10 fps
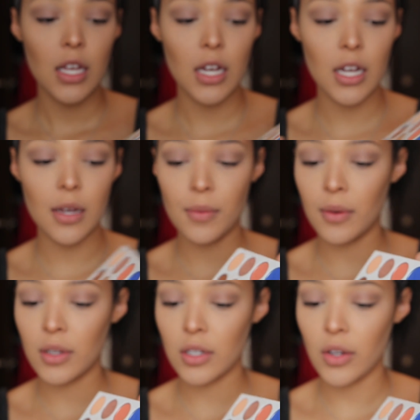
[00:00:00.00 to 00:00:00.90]
I'm
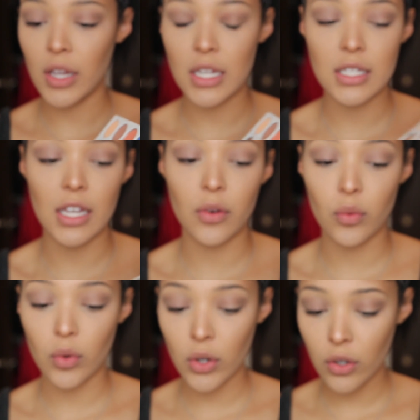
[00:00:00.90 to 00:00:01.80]
gonna go ahead and take
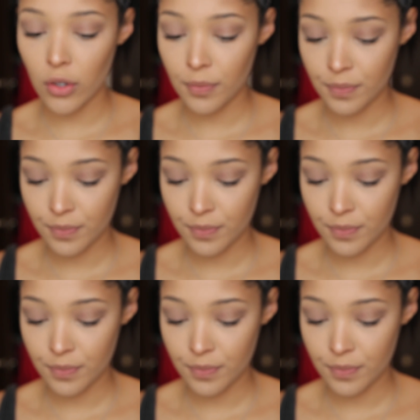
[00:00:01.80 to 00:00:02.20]
Royal.